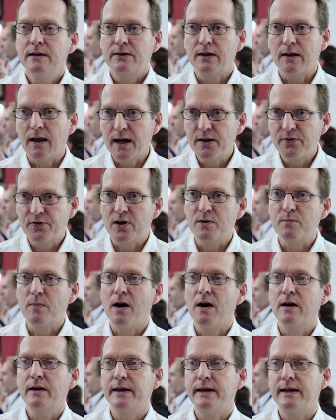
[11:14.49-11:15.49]
The litho
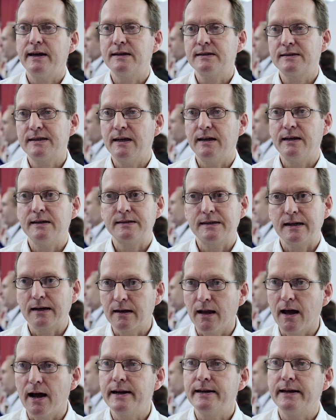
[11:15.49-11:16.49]
market is, is
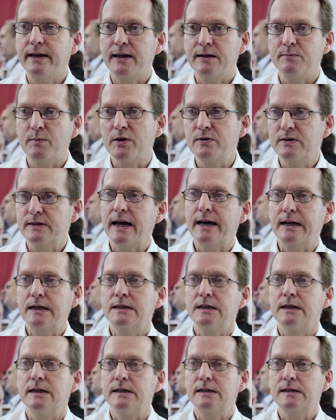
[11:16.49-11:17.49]
declining in most
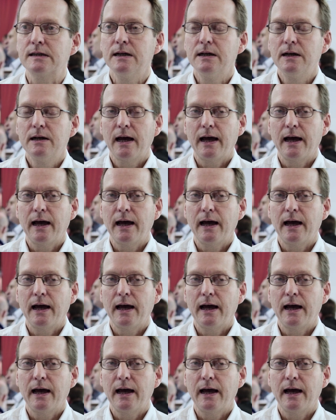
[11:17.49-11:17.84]
sectors,